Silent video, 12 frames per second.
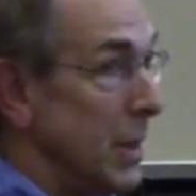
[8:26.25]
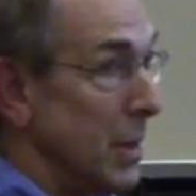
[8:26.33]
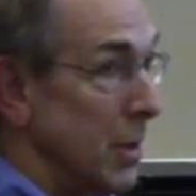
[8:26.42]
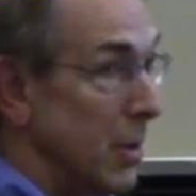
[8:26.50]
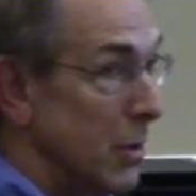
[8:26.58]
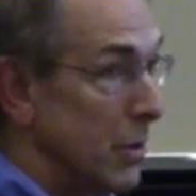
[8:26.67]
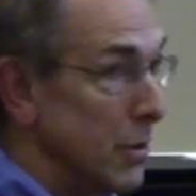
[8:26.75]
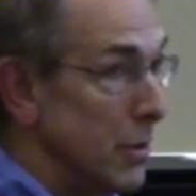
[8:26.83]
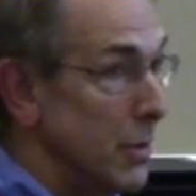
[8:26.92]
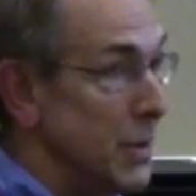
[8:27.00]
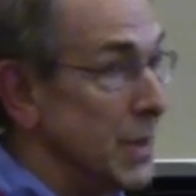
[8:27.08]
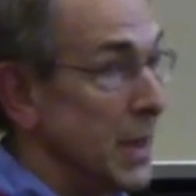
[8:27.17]
it
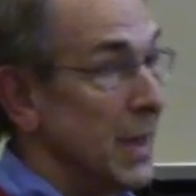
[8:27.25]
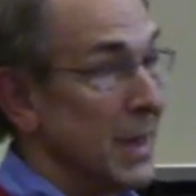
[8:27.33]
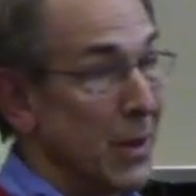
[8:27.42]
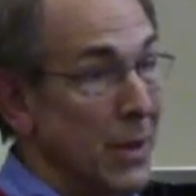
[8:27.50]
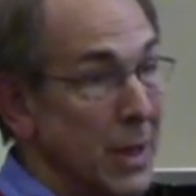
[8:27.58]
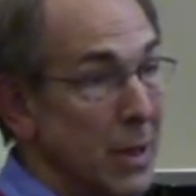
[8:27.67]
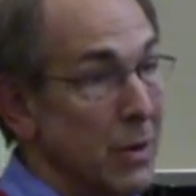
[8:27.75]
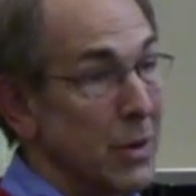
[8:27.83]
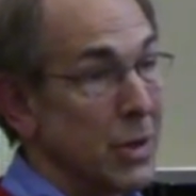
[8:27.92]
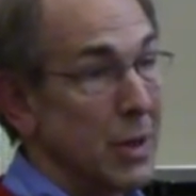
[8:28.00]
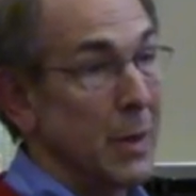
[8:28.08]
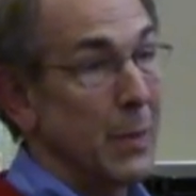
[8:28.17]
includes
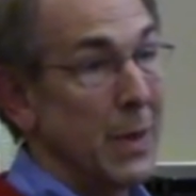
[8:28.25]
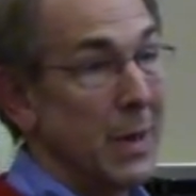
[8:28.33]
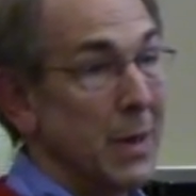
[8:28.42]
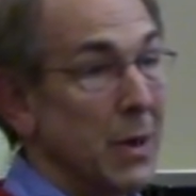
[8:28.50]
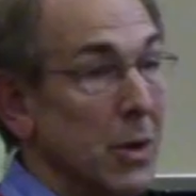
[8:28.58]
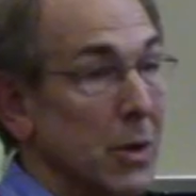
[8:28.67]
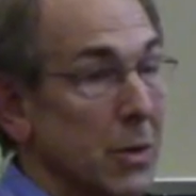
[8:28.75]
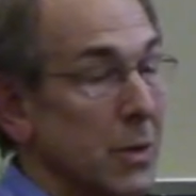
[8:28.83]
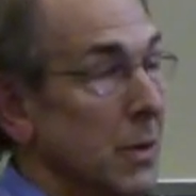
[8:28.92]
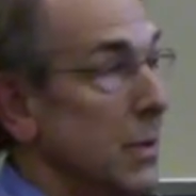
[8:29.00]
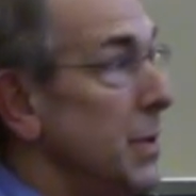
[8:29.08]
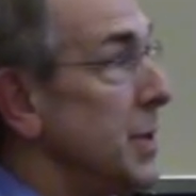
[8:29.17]
leadership, it
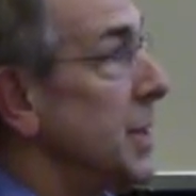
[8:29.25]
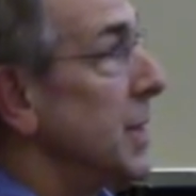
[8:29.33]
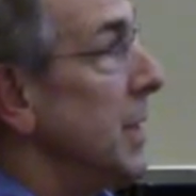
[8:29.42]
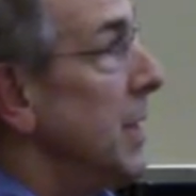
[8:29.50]
includes